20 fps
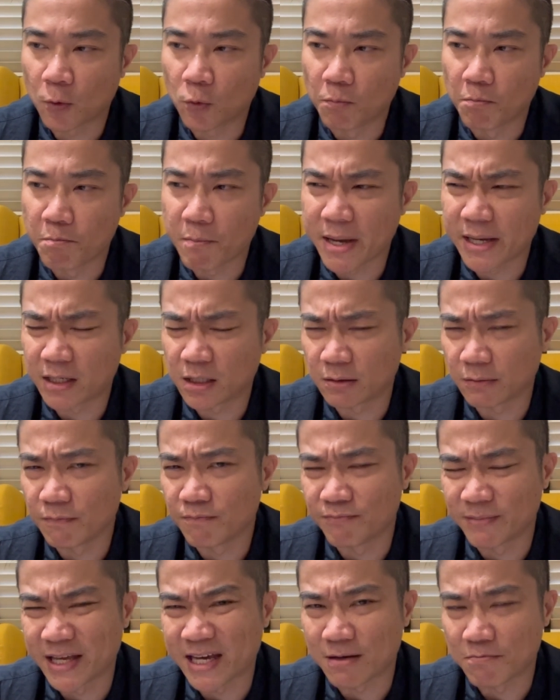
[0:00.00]
make
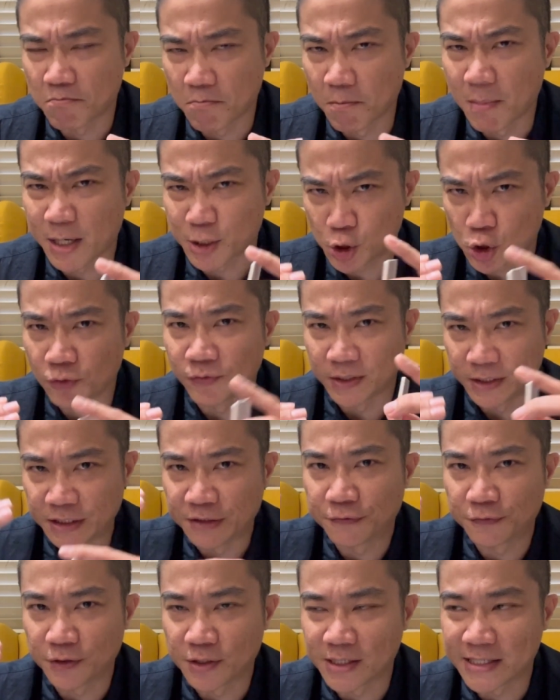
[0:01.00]
that much of a
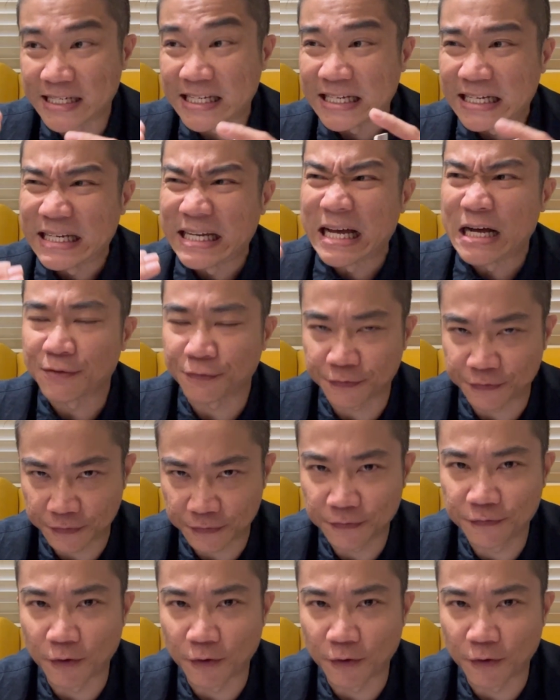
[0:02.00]
difference enough